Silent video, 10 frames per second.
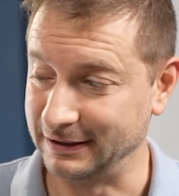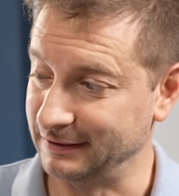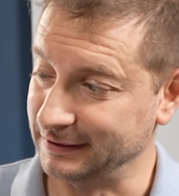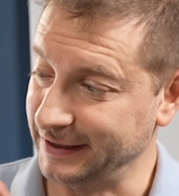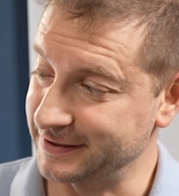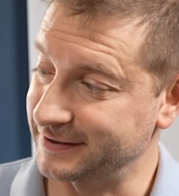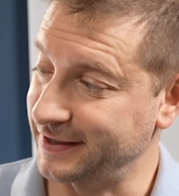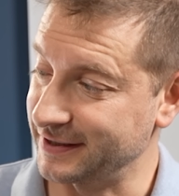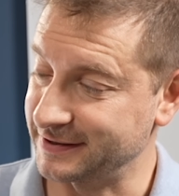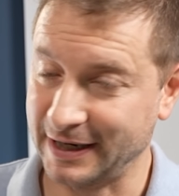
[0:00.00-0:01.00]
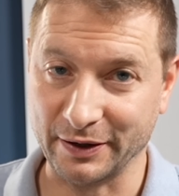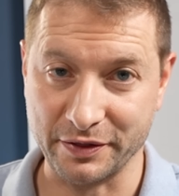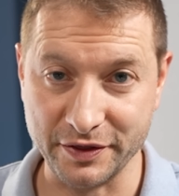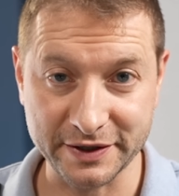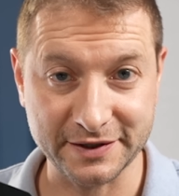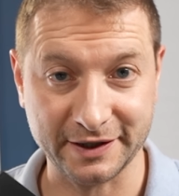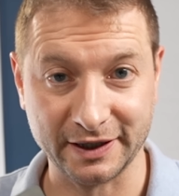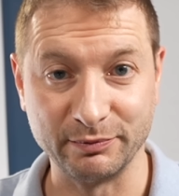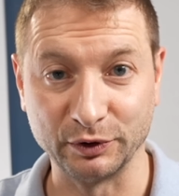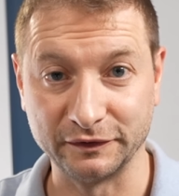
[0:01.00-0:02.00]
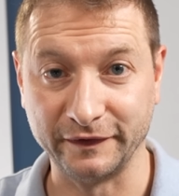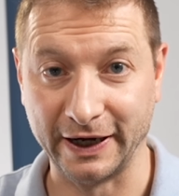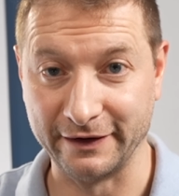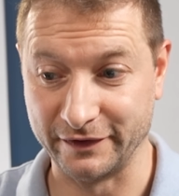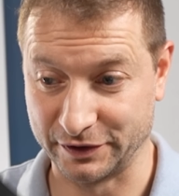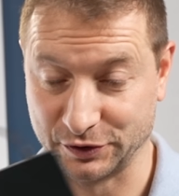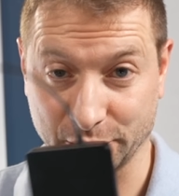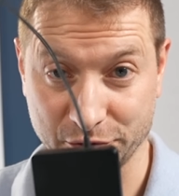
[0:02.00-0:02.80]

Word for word: let's test out this Thunderbolt 5 external